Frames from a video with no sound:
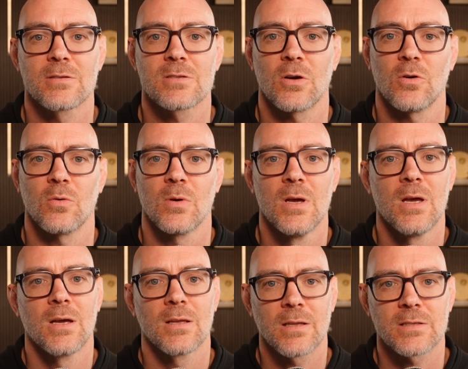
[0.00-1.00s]
So
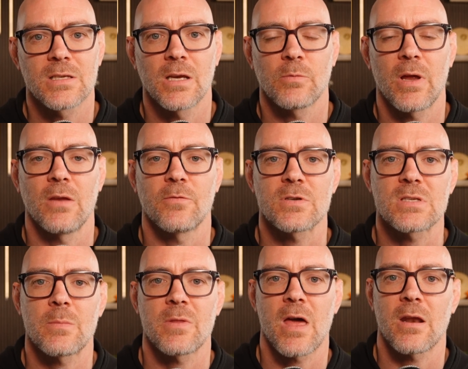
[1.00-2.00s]
let's get ready for
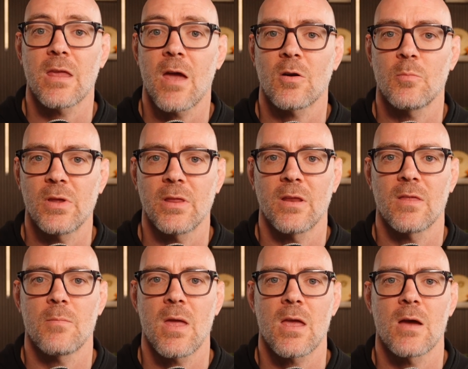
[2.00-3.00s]
some of that accountability
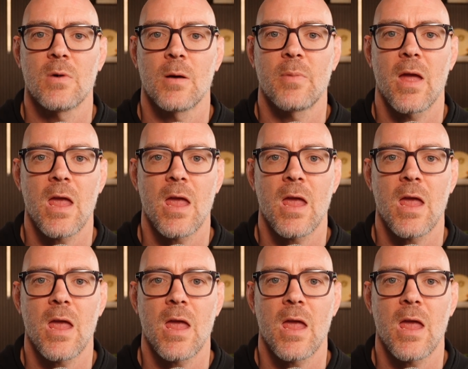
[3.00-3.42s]
that may come up